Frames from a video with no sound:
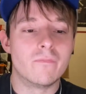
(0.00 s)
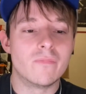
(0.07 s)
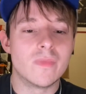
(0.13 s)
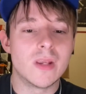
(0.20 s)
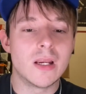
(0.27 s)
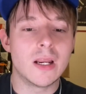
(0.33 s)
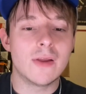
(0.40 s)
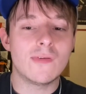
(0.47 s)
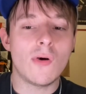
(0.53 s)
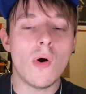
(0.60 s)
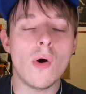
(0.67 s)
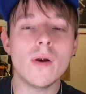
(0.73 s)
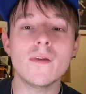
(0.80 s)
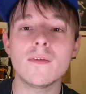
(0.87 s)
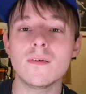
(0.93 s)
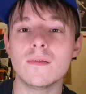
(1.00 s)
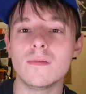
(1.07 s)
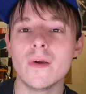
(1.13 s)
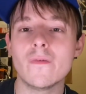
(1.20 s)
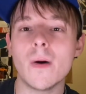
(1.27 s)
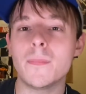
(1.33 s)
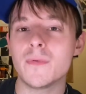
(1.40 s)
It's hard to
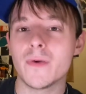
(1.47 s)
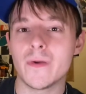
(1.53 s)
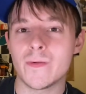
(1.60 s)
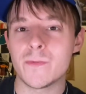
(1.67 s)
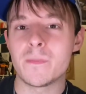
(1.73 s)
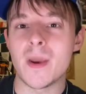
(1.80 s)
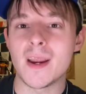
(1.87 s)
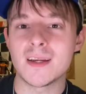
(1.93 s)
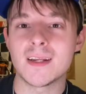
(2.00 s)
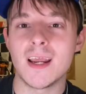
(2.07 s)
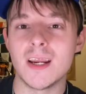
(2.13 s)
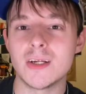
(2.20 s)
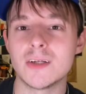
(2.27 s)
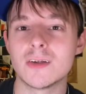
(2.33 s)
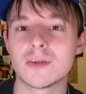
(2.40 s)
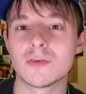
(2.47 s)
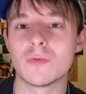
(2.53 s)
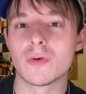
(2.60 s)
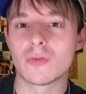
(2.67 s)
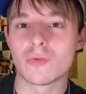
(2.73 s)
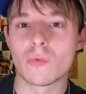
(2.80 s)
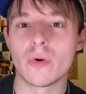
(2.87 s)
live up to expectations to
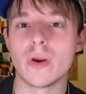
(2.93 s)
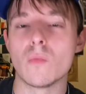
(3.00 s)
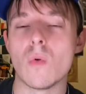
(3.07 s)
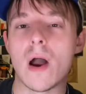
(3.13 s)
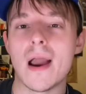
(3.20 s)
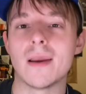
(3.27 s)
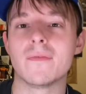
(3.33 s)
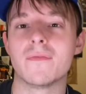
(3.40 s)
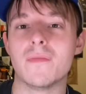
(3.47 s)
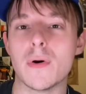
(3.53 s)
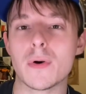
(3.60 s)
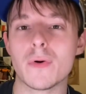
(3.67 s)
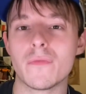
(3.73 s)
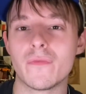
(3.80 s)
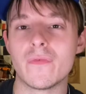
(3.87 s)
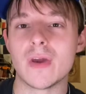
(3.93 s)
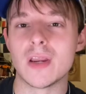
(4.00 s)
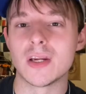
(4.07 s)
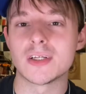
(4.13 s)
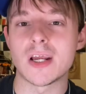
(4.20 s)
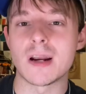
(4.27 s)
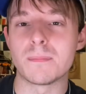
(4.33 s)
a 3-wide photo
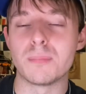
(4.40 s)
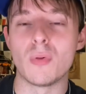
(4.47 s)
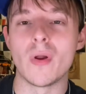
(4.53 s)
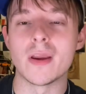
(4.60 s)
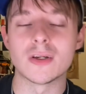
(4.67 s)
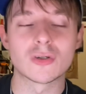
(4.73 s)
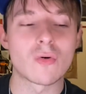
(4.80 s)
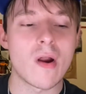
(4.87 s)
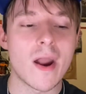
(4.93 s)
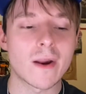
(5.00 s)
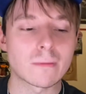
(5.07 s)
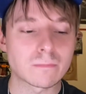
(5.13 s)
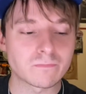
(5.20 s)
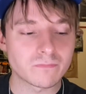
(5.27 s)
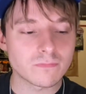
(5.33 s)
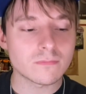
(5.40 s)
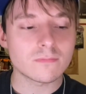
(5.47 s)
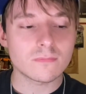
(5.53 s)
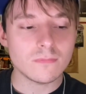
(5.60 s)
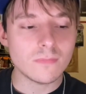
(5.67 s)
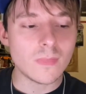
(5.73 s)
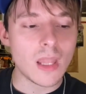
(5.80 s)
finish at a plate track,
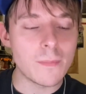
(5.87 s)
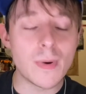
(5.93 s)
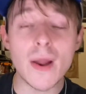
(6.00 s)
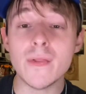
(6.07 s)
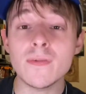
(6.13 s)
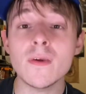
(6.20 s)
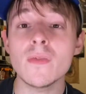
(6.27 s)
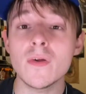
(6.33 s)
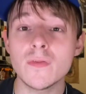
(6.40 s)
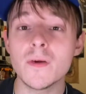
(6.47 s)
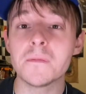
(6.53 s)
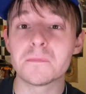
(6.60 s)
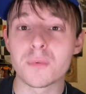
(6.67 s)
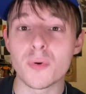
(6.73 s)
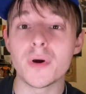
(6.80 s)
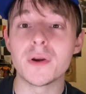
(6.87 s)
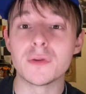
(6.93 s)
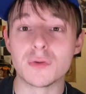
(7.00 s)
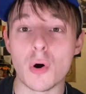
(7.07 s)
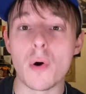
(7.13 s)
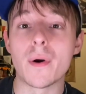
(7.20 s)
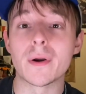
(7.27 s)
but I'd say they did pretty
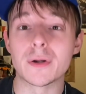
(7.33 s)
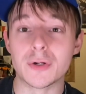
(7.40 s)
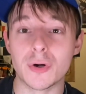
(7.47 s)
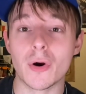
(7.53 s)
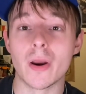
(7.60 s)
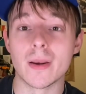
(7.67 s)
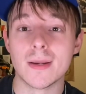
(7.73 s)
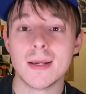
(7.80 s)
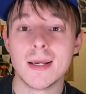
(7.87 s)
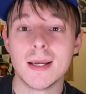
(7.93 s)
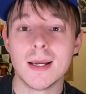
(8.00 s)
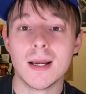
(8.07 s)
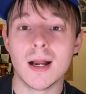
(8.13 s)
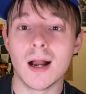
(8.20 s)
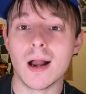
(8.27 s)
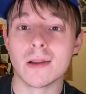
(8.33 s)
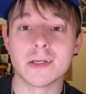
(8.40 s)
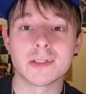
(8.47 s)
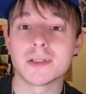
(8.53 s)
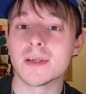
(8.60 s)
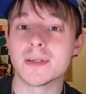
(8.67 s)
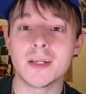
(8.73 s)
darn good.
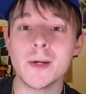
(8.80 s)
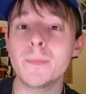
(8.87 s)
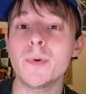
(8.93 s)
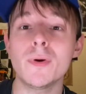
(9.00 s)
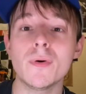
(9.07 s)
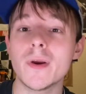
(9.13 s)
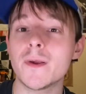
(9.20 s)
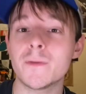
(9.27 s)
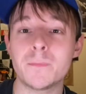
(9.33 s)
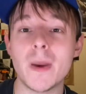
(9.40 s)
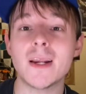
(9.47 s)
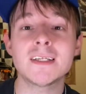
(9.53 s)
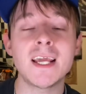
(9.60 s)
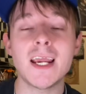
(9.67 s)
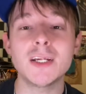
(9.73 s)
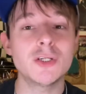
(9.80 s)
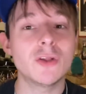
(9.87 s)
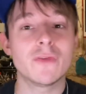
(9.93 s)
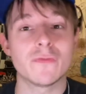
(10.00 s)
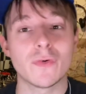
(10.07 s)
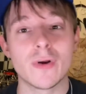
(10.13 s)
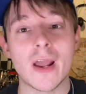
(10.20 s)
Just temper your
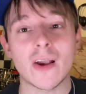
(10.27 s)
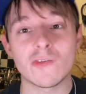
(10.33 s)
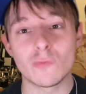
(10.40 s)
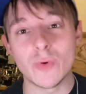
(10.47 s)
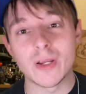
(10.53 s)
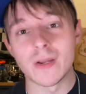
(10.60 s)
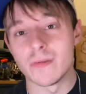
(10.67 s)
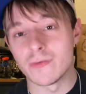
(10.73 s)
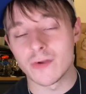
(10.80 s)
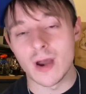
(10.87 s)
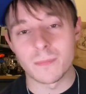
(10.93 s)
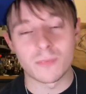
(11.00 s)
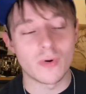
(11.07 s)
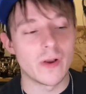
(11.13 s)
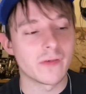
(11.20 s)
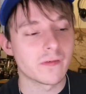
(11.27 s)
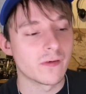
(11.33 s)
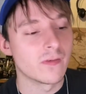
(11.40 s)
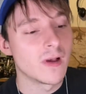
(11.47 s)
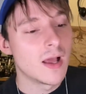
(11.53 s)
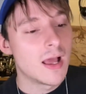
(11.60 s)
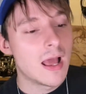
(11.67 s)
expectations for next weekend's Cup race
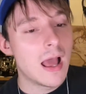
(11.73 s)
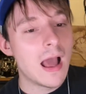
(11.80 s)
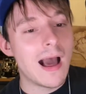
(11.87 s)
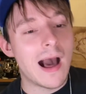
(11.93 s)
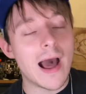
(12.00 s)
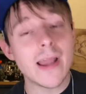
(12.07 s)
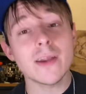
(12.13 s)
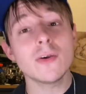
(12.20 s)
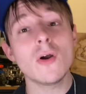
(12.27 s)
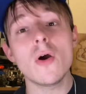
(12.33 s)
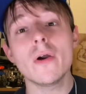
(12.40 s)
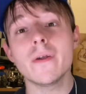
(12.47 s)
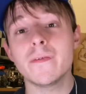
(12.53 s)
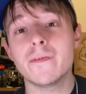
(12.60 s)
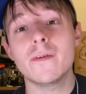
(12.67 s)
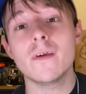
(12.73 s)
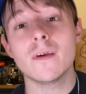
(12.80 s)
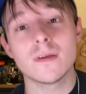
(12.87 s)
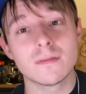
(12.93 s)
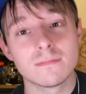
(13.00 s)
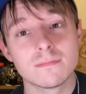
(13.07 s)
because I can already see it.